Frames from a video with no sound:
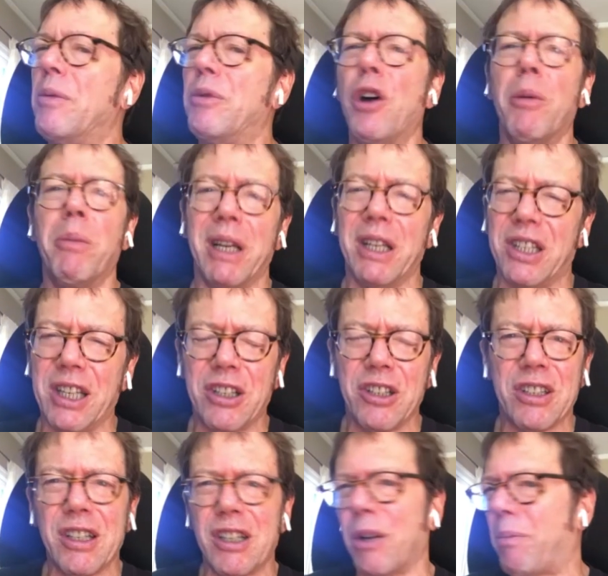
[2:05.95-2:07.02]
Nobody
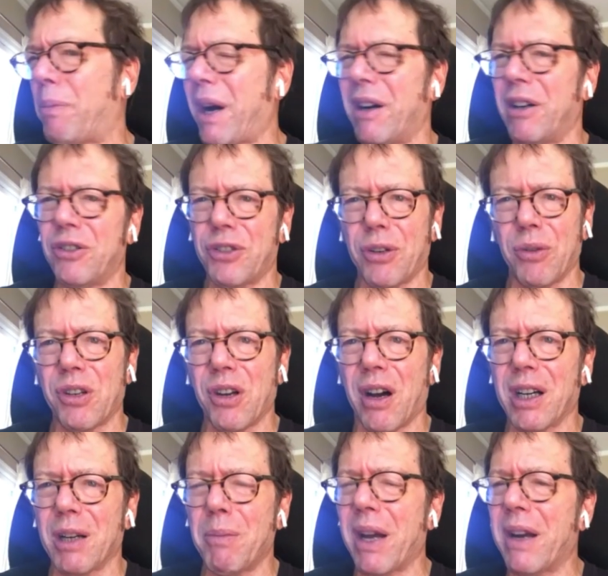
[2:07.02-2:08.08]
teaches it. Your parents don't
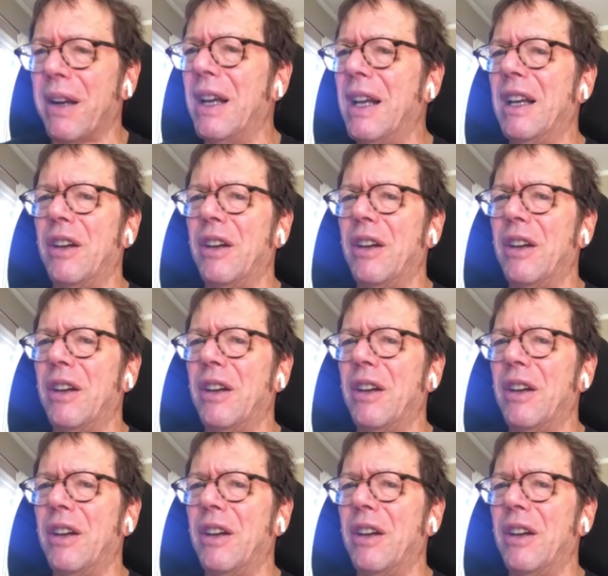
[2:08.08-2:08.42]
talk about it.